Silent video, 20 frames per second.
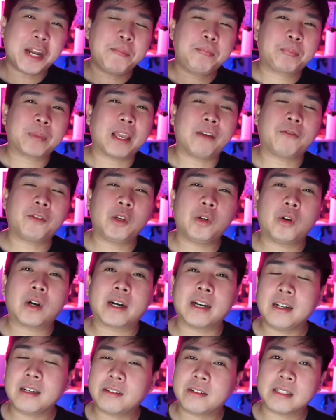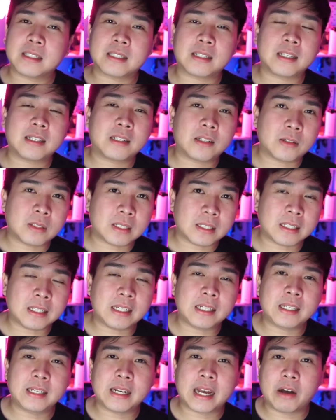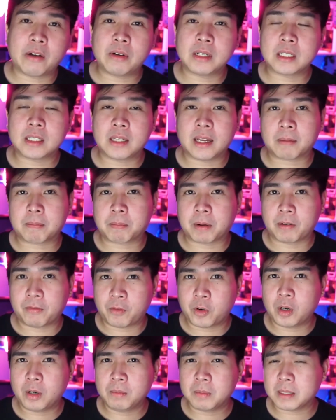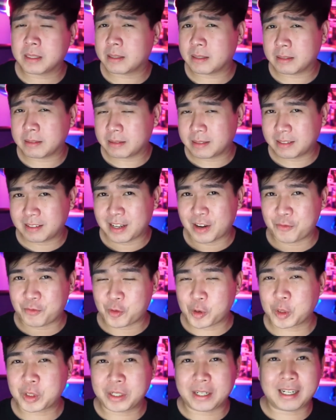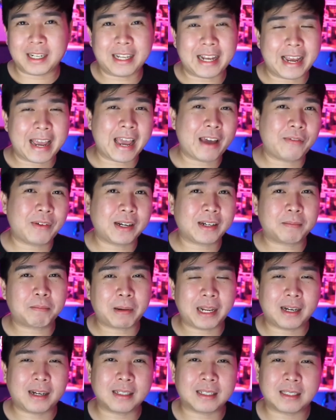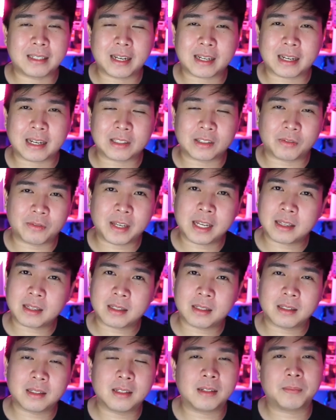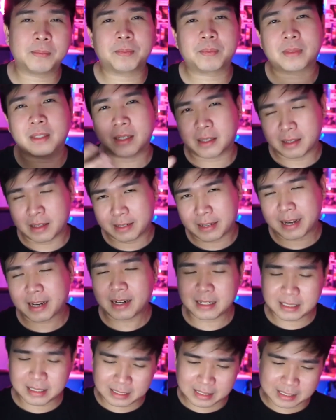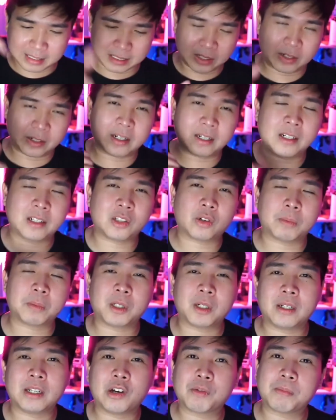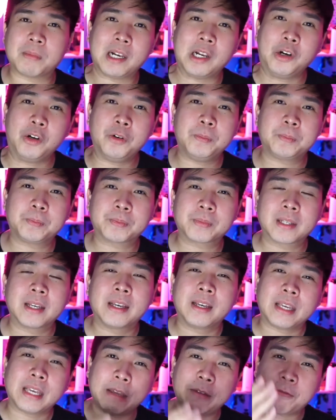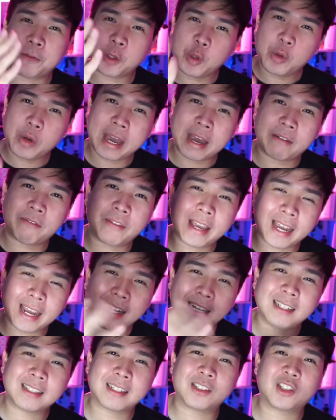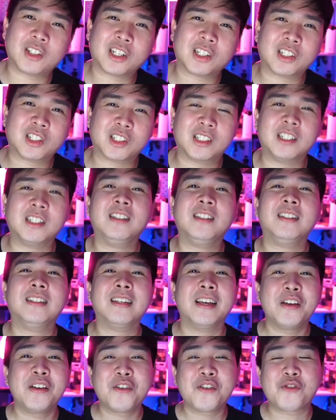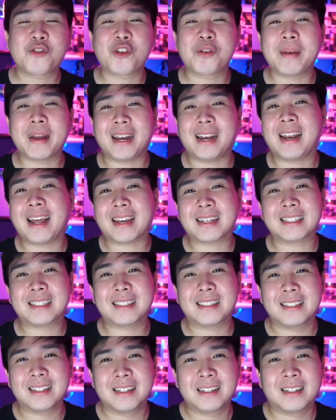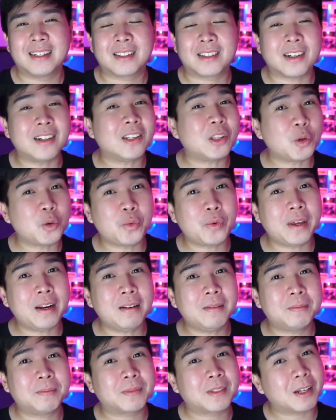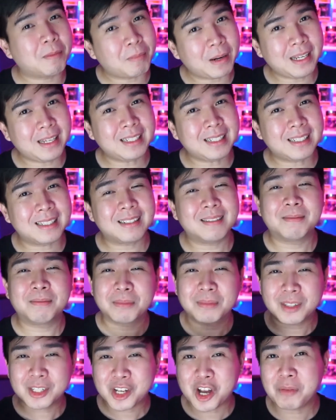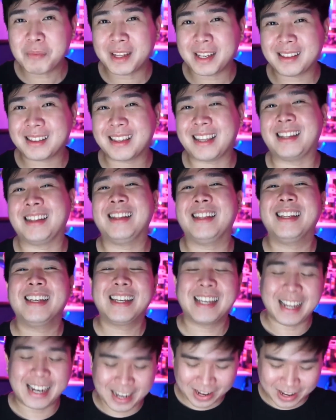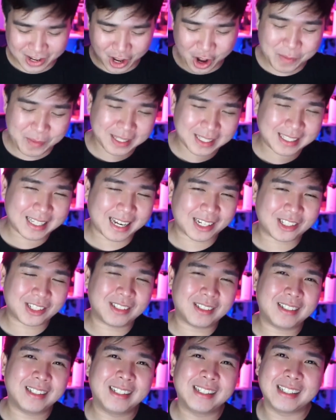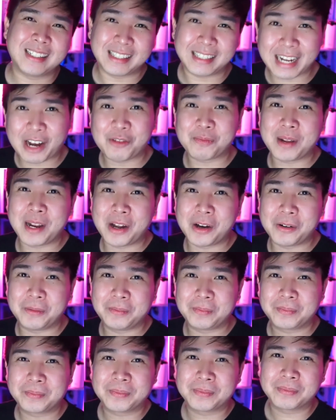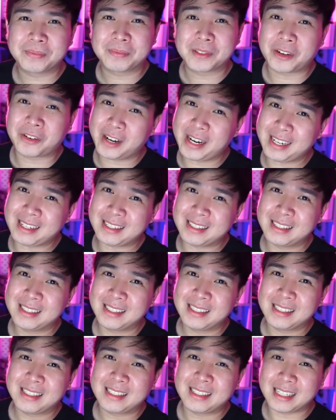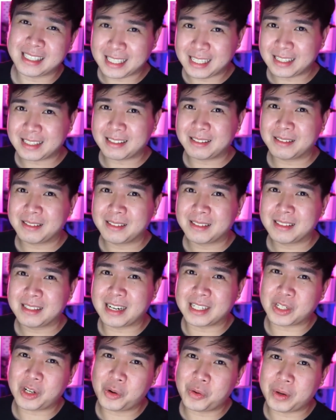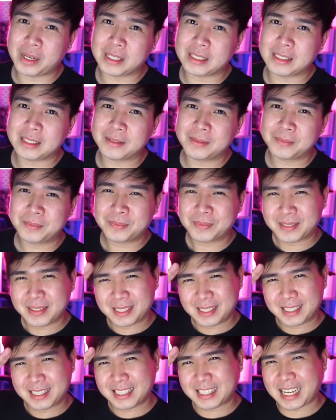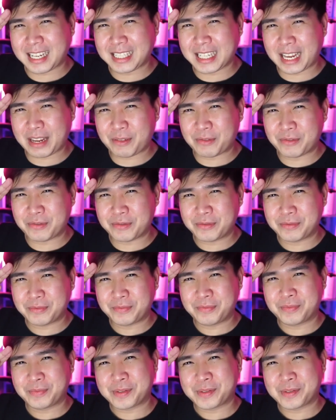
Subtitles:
Again, if you are interested to see how this deck performs, unfortunately, I haven't played this deck as of yet. The deck list is on the description down below. If you have any suggestions for my next turn 2 win, please comment it in the comment section down below. All right, that's it. As always, stay safe.